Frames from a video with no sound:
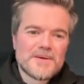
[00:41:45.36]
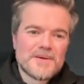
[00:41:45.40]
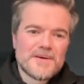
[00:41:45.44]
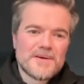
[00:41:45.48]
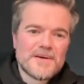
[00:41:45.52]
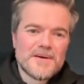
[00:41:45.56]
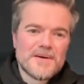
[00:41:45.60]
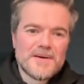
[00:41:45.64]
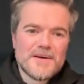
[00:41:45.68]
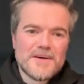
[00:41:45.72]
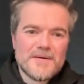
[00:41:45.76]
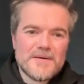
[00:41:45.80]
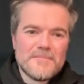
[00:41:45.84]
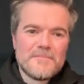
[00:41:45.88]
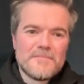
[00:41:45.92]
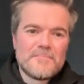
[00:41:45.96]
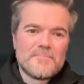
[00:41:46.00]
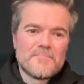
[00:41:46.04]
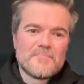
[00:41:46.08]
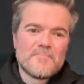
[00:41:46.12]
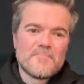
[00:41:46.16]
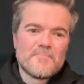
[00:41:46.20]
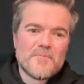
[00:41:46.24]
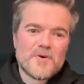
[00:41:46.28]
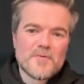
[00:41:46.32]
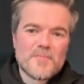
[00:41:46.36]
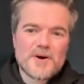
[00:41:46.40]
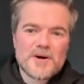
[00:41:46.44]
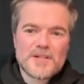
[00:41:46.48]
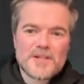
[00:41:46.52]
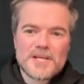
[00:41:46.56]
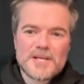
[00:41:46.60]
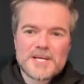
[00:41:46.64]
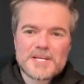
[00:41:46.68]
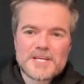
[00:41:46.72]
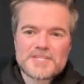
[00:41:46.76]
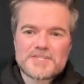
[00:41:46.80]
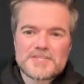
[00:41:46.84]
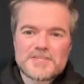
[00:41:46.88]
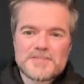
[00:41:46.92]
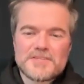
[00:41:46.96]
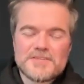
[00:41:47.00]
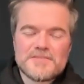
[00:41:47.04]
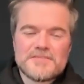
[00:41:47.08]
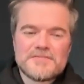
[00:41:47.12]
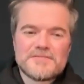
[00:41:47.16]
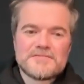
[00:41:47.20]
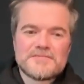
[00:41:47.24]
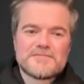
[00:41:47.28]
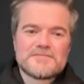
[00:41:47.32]
mobile
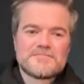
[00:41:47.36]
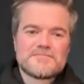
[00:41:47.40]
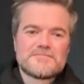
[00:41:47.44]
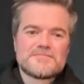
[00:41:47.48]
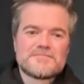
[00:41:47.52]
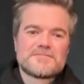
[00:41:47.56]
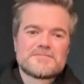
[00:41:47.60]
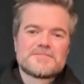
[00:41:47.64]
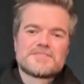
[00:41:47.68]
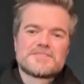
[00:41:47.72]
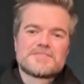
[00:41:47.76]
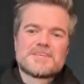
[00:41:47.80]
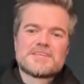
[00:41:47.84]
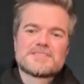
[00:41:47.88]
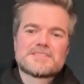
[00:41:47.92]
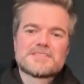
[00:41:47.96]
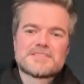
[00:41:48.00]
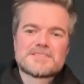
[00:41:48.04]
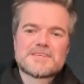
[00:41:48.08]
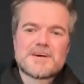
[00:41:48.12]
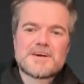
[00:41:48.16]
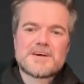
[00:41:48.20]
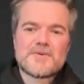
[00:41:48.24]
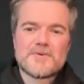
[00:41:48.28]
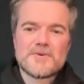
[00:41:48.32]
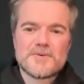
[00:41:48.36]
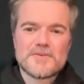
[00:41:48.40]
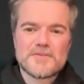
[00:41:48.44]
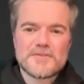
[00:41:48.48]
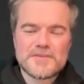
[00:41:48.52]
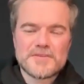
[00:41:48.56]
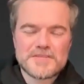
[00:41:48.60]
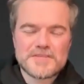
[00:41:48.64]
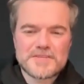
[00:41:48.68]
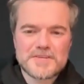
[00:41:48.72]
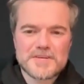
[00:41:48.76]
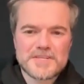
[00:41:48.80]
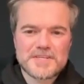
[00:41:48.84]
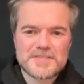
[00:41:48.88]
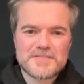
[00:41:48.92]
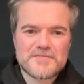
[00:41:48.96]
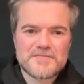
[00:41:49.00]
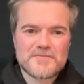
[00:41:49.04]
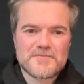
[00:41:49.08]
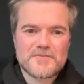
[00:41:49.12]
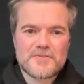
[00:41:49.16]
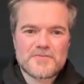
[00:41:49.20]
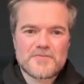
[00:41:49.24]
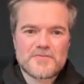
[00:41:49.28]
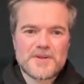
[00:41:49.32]
action sensor tower, these guys
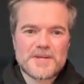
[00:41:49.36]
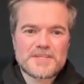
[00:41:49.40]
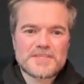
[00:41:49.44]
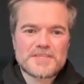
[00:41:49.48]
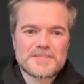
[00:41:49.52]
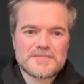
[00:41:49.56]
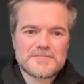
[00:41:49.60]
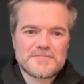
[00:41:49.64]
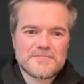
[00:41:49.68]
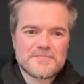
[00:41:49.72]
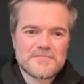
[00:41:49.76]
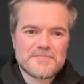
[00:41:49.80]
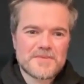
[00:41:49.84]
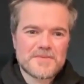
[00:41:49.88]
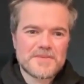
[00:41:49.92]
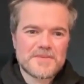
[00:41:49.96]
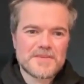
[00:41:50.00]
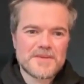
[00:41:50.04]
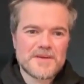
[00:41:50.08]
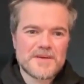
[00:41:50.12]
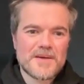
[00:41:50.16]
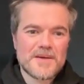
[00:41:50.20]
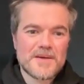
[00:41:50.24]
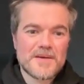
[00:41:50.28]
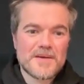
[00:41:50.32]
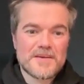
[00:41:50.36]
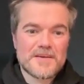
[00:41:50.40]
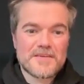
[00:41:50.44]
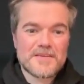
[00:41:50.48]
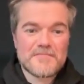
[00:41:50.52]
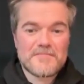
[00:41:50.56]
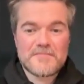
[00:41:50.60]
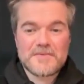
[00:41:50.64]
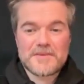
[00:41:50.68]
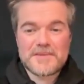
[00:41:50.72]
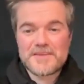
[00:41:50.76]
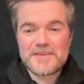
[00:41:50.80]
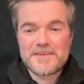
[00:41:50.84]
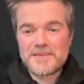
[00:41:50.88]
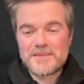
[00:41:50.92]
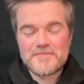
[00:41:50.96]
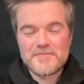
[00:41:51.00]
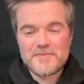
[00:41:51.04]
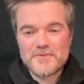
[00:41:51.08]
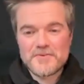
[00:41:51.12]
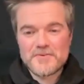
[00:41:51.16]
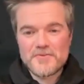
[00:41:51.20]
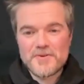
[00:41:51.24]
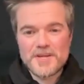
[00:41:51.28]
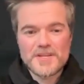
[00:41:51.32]
have got great, that can
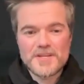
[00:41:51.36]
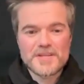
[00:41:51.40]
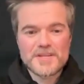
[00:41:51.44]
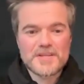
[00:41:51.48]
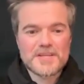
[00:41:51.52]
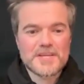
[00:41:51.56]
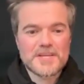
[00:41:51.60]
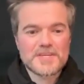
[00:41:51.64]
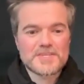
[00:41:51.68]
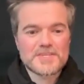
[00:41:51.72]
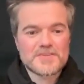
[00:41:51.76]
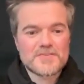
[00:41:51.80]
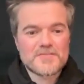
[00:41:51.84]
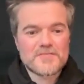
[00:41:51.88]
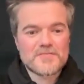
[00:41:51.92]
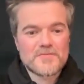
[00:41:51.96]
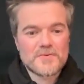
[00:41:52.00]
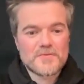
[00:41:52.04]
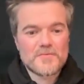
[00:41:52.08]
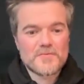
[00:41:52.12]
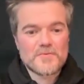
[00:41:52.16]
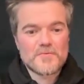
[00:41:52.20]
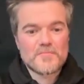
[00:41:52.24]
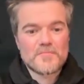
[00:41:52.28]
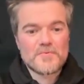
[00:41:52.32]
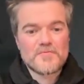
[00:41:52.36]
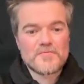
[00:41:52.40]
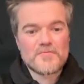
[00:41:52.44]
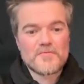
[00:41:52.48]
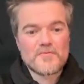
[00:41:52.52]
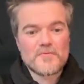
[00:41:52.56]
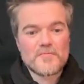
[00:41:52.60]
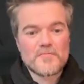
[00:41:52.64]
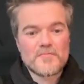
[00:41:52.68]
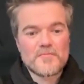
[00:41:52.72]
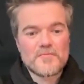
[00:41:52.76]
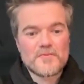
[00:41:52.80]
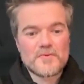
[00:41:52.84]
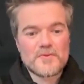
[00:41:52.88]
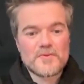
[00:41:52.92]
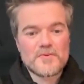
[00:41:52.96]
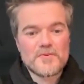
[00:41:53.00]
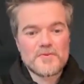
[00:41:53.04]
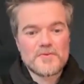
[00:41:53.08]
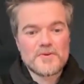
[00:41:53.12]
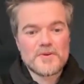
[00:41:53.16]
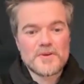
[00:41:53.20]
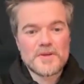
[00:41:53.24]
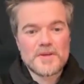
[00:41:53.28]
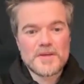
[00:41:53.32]
give you a great indication of what will perform for
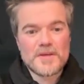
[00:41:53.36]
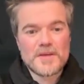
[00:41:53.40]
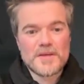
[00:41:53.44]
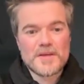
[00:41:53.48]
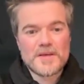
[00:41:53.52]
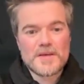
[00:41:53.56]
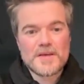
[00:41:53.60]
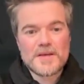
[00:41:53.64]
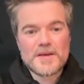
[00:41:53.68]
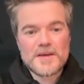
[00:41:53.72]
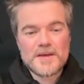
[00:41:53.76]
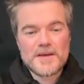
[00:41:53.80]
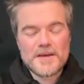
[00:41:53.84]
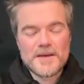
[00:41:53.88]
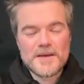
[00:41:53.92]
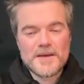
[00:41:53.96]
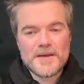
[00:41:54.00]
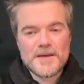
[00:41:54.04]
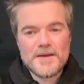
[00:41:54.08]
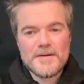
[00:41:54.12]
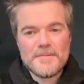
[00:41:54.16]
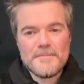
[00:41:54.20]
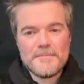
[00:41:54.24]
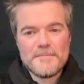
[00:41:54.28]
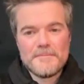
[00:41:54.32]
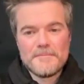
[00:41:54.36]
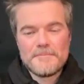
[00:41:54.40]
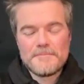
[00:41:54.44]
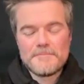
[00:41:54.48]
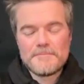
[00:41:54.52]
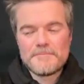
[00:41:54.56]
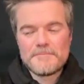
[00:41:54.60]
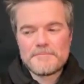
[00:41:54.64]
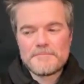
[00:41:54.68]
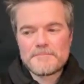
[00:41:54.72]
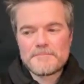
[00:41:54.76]
you. And